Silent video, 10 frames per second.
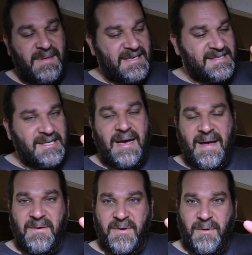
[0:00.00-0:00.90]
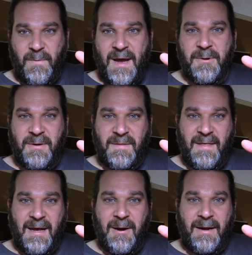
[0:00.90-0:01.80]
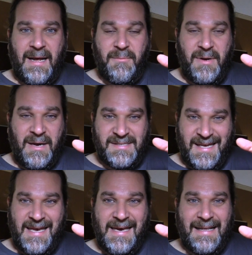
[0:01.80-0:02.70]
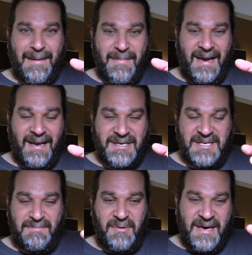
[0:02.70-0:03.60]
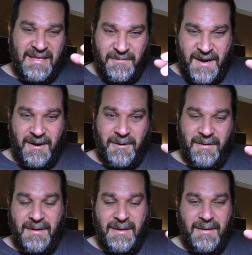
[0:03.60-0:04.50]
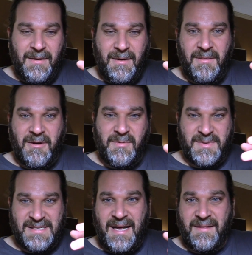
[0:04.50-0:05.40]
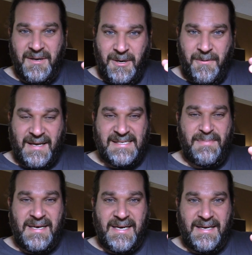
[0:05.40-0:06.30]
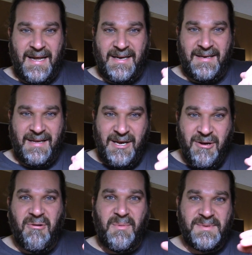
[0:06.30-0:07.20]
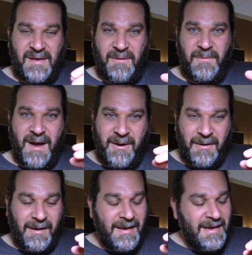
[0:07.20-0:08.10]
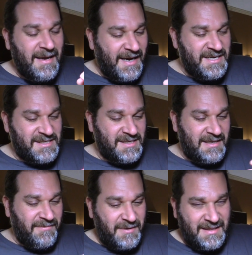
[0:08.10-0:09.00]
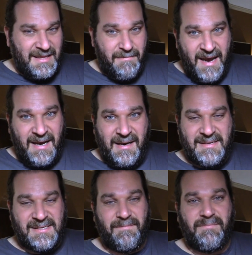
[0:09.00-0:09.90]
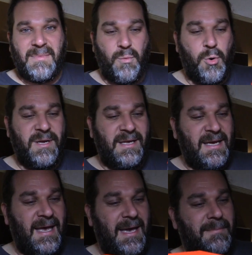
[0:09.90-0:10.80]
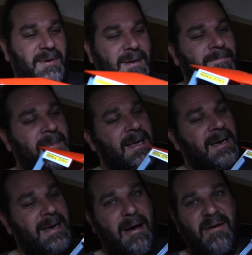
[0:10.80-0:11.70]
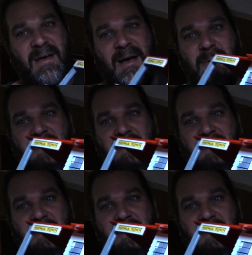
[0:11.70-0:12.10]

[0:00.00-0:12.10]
it still had the little record in there, and when I was a kid, I managed to play the record, although it was not at the correct speed, and I could hear what was on the record. I just could never get the mechanism working again. But now I've got